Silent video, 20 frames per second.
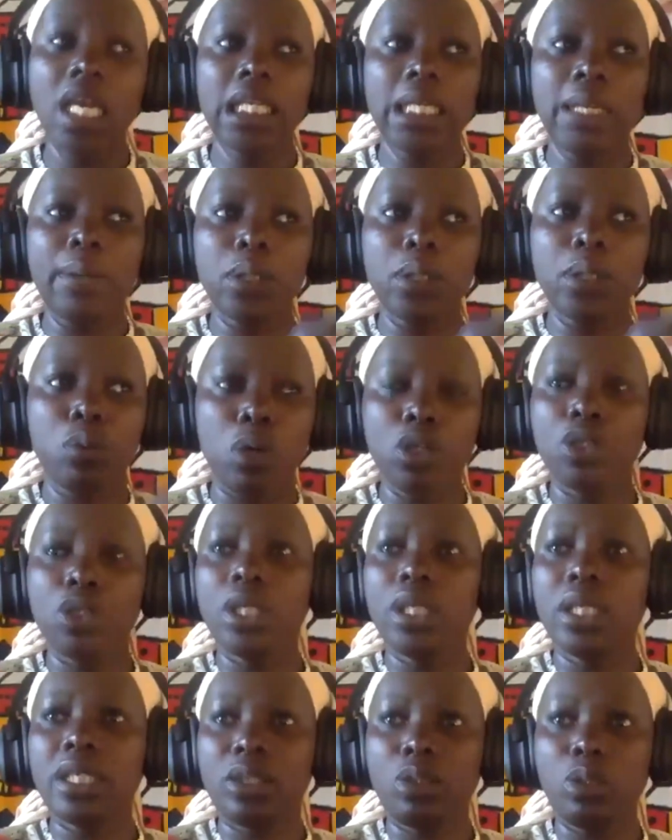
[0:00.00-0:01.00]
that was
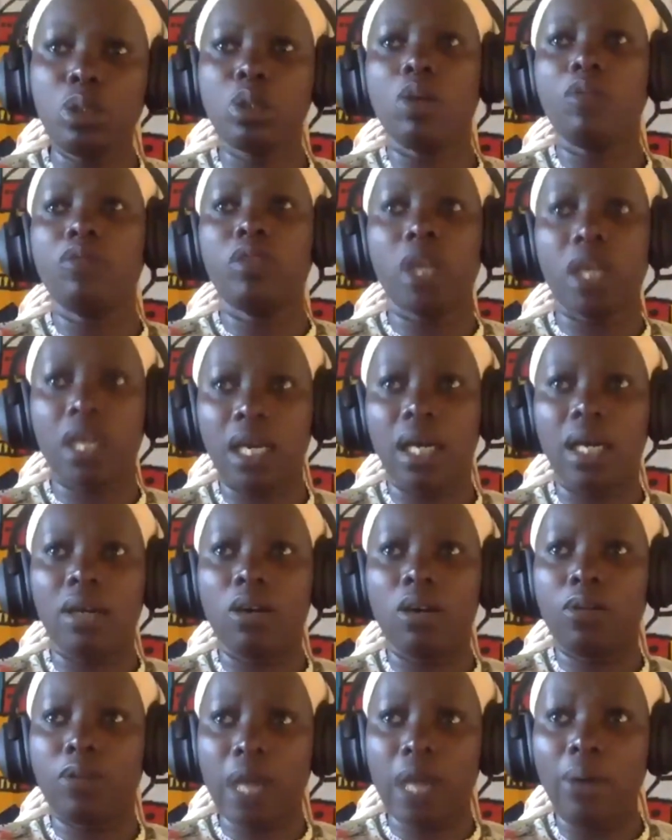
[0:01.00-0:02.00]
wandering the street of Dakar,
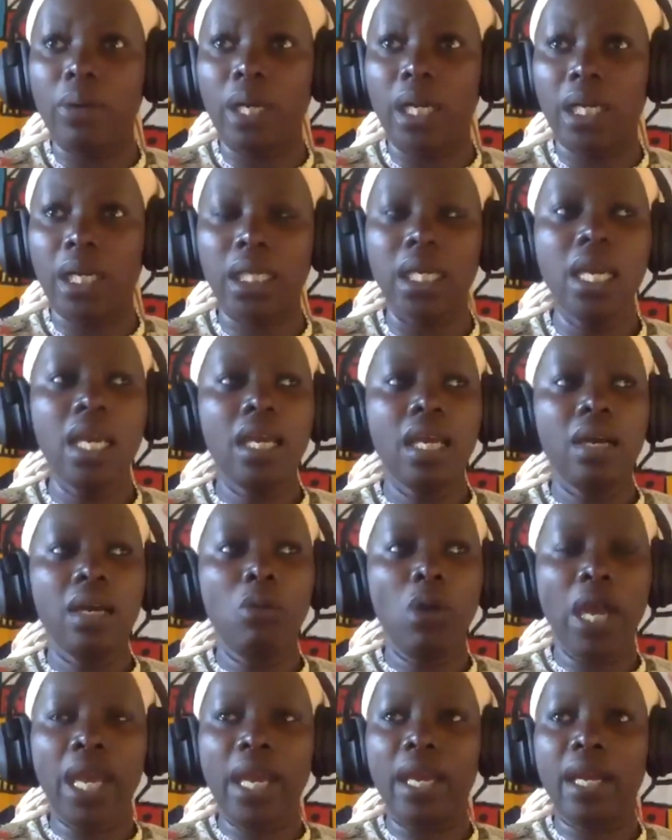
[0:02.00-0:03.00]
of Kaulak,
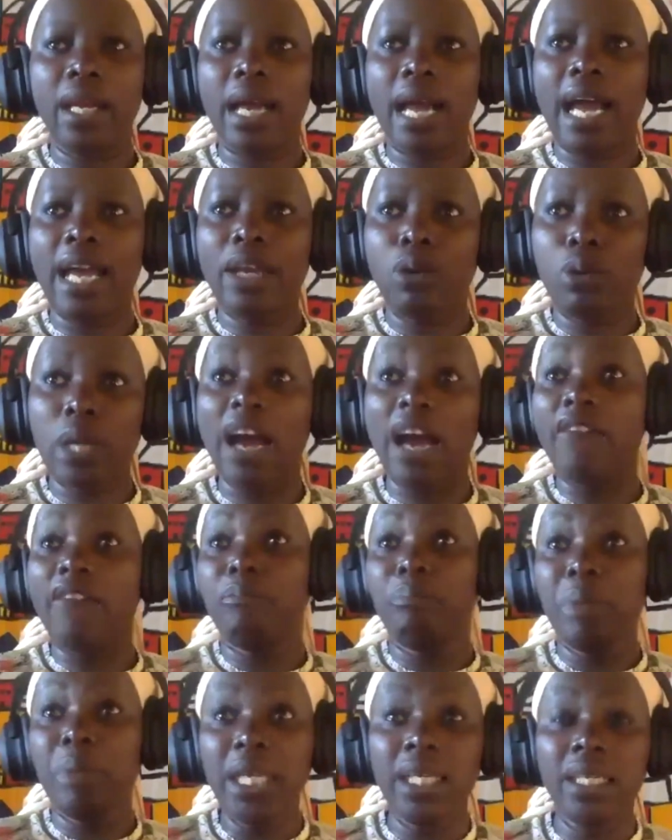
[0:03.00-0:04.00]
where I could
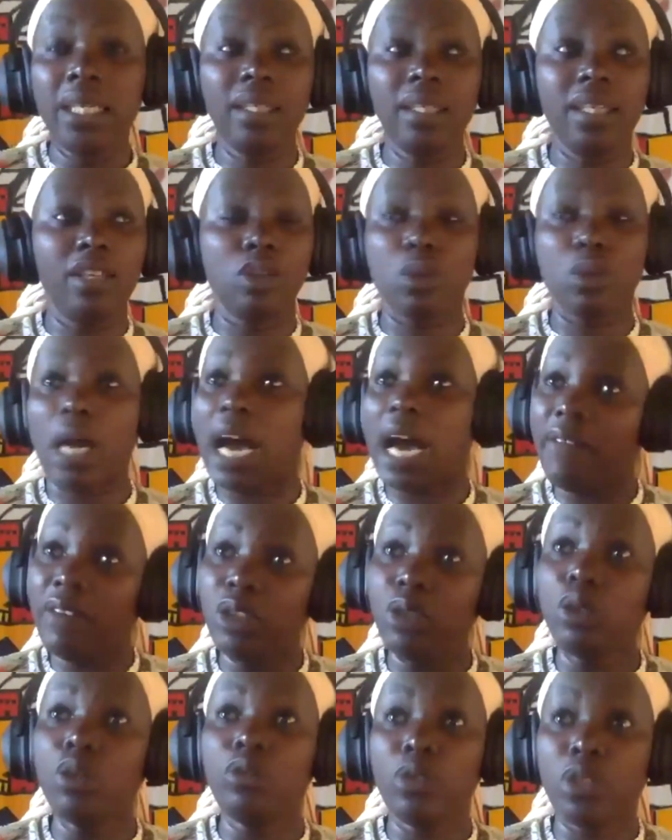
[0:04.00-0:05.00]
have been into
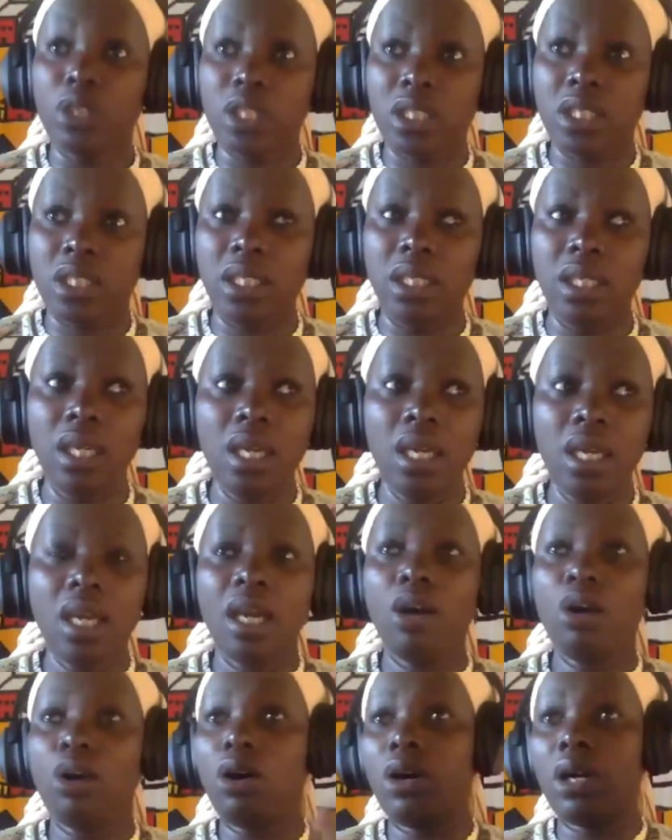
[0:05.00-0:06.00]
Harvard University,
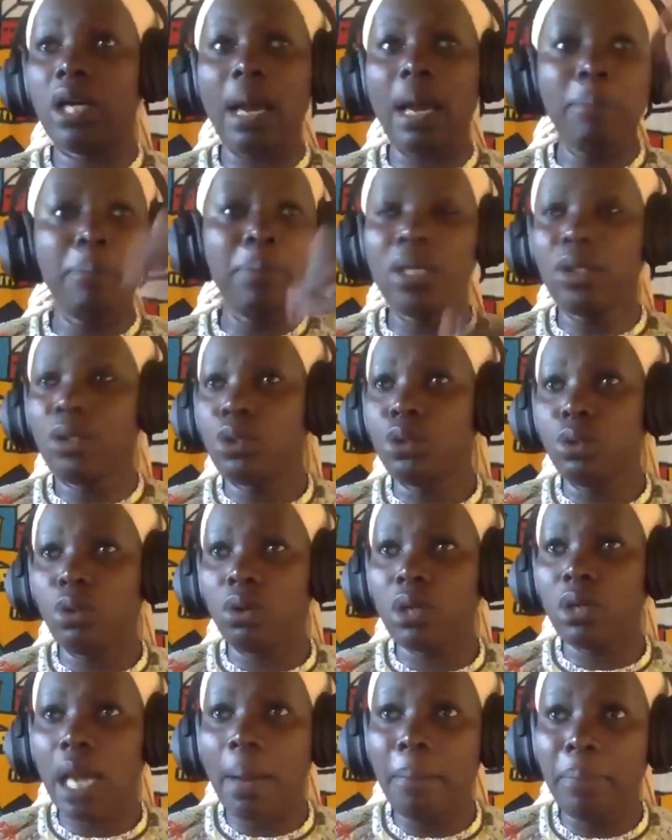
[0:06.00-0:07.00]
or I've been
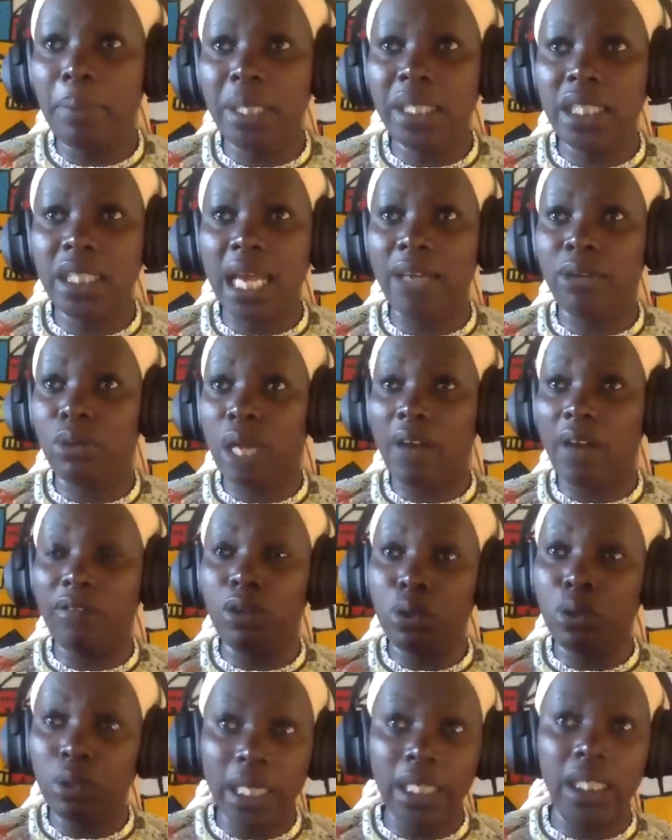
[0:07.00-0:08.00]
to Cambridge, I could have a
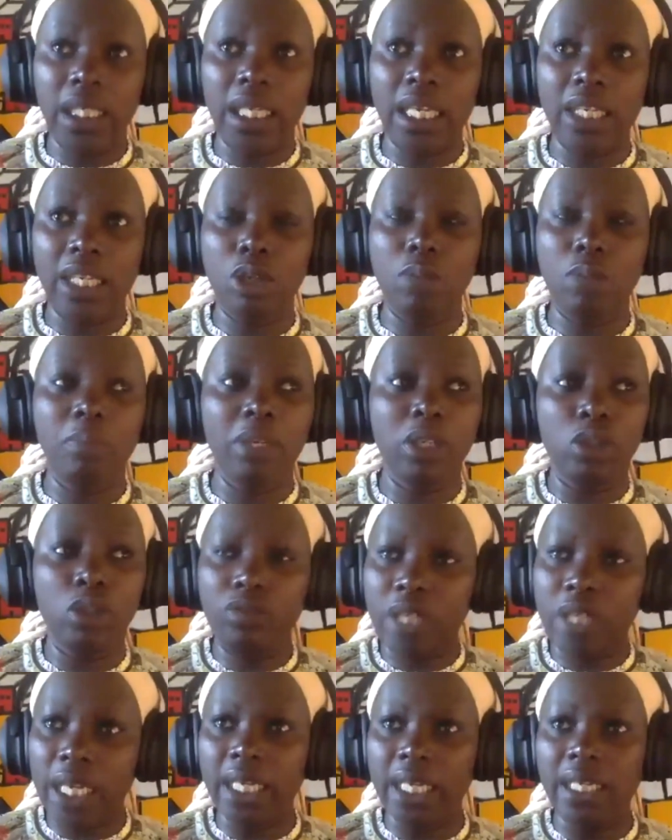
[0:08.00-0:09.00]
good education, but
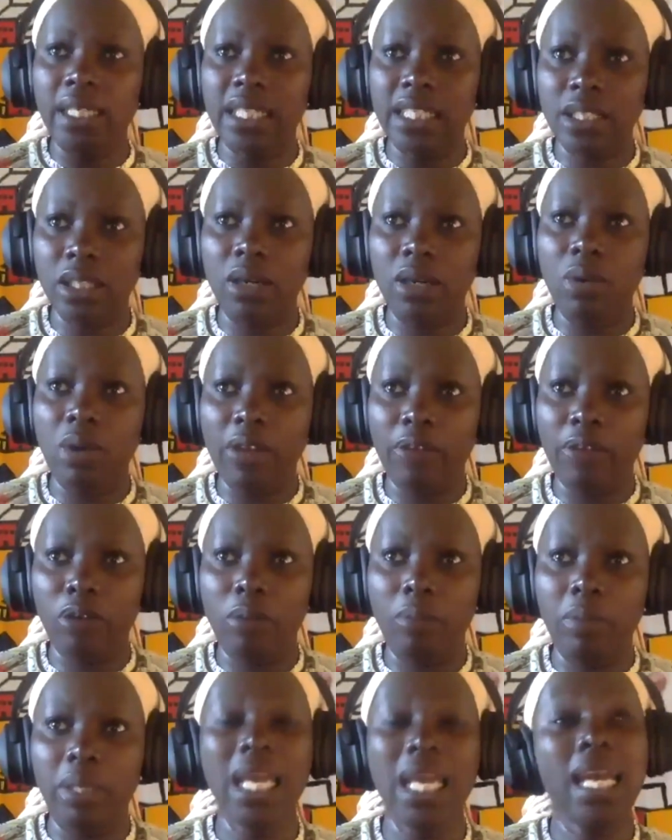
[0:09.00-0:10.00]
you've taken this away
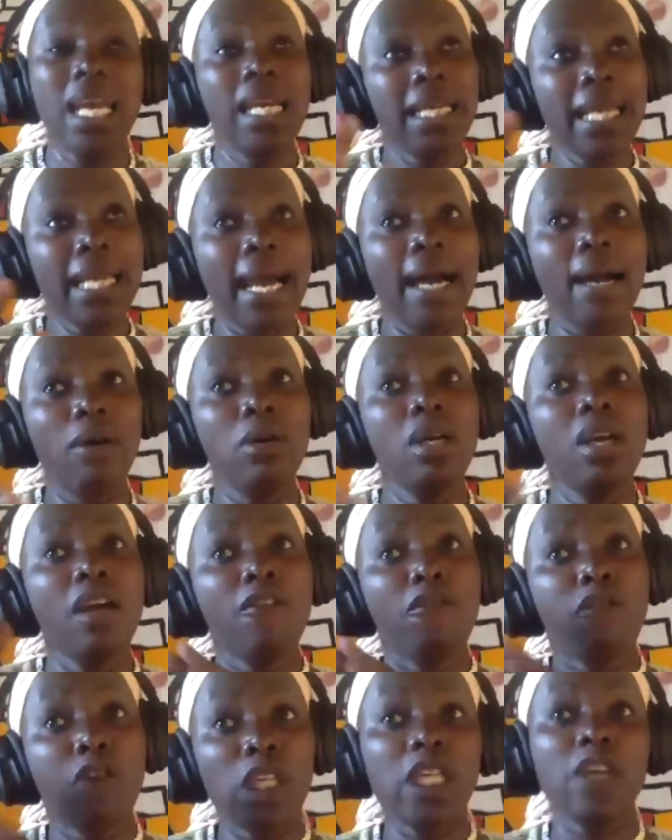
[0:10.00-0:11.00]
from me. Now,
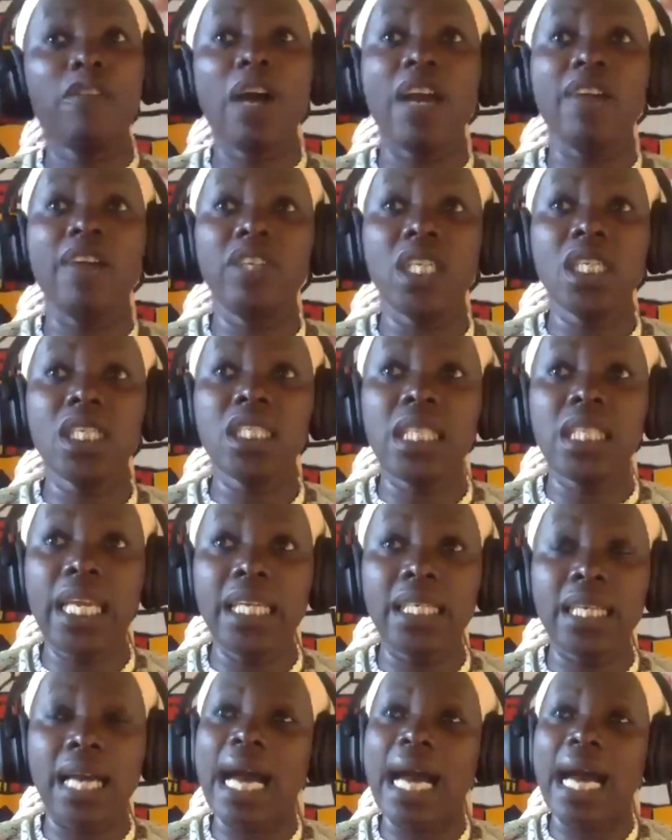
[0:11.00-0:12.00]
45 years
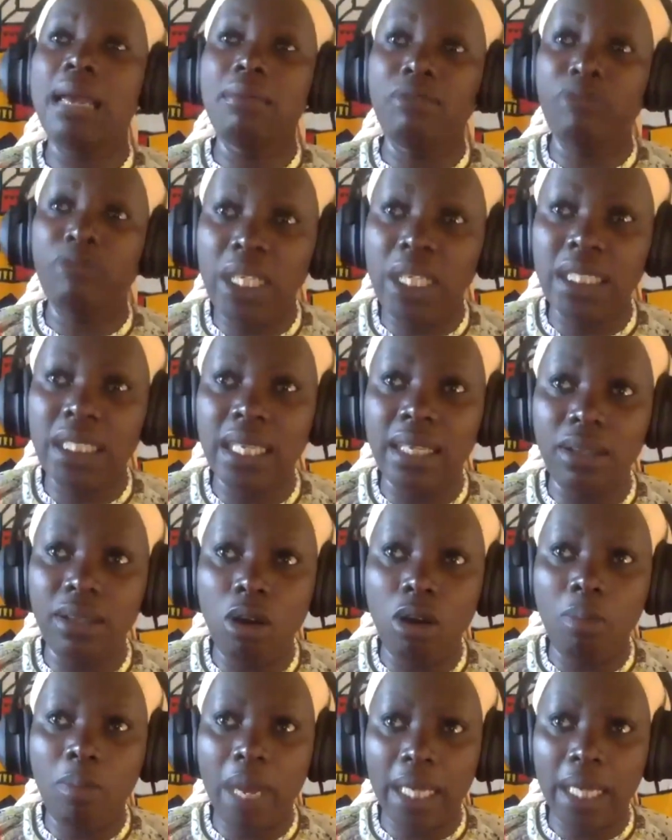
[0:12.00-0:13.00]
later, I am fixing
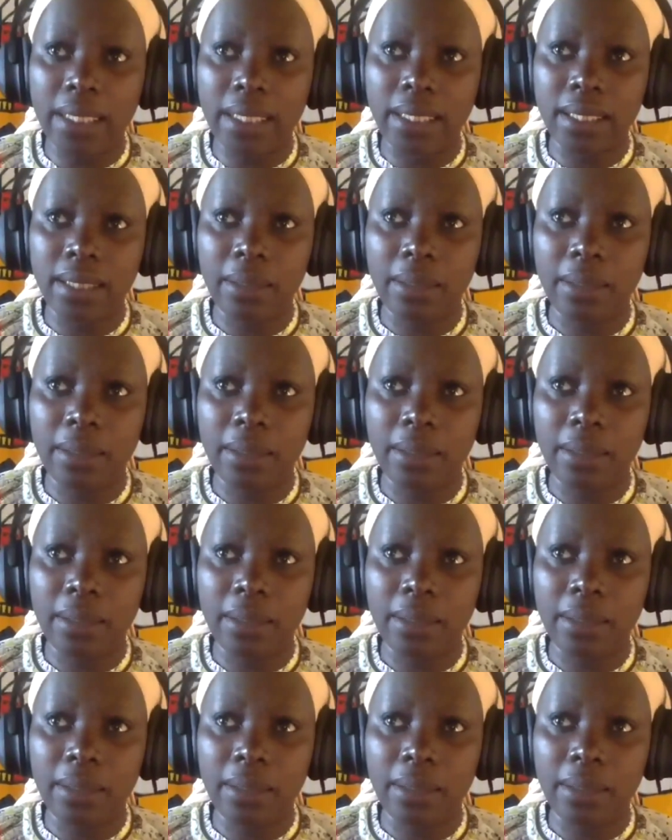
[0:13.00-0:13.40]
your mess.